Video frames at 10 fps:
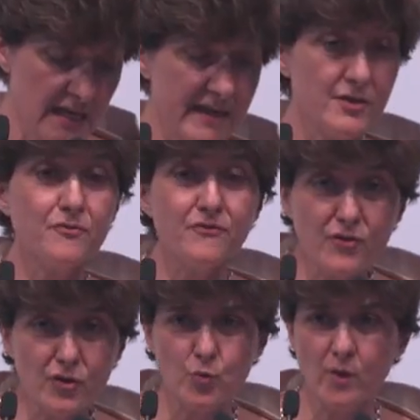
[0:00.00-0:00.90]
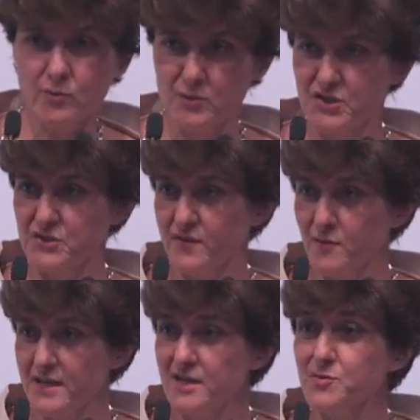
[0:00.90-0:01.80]
And the third one, which is
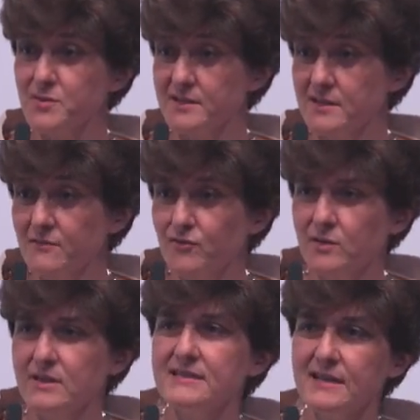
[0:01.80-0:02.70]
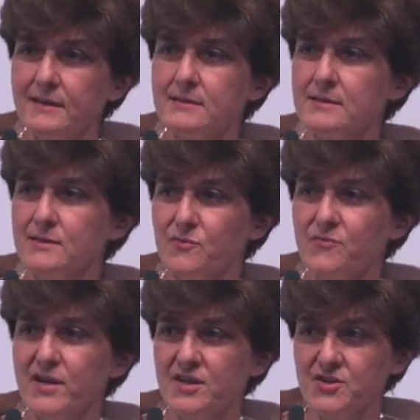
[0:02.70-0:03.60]
very interesting for the Italians and the
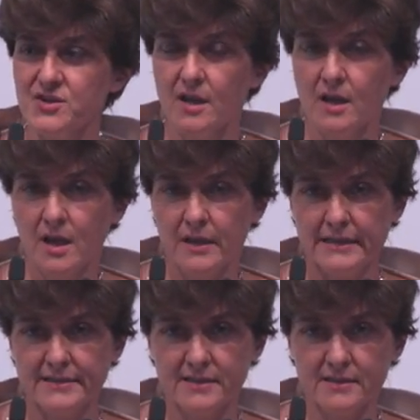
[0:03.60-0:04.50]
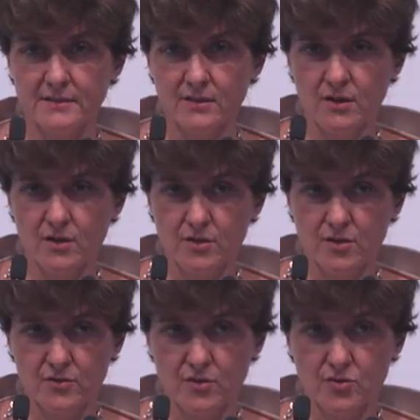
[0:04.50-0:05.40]
French, it is
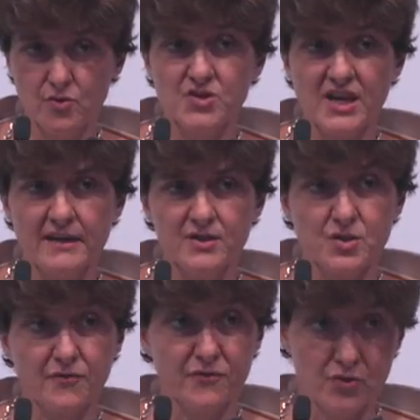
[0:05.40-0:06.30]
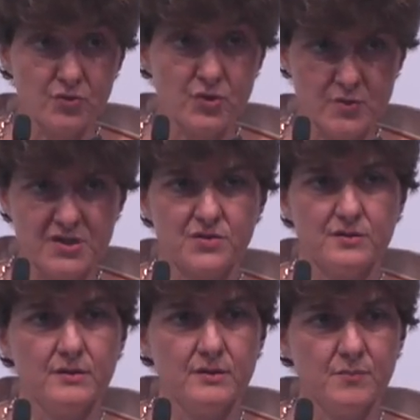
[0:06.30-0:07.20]
the challenge of nutrition,
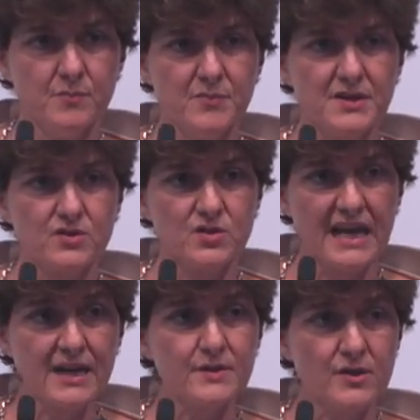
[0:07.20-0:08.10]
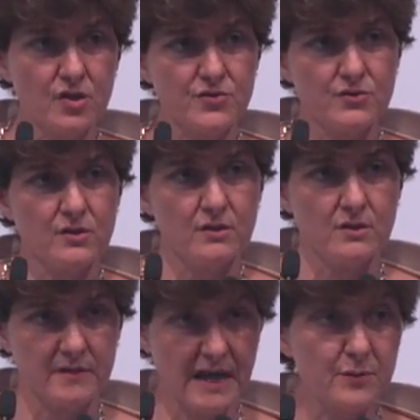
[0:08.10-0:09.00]
because the
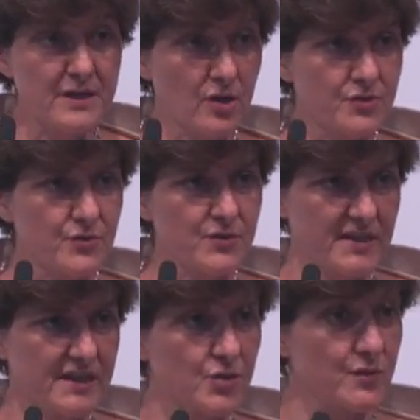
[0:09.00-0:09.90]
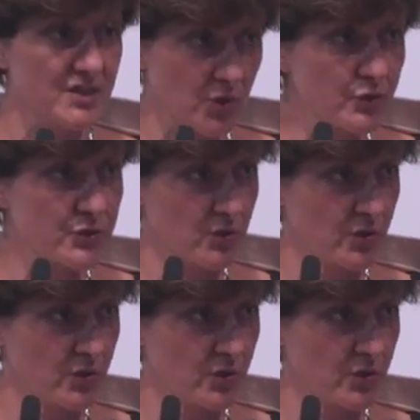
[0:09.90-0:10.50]
agricultural sector is also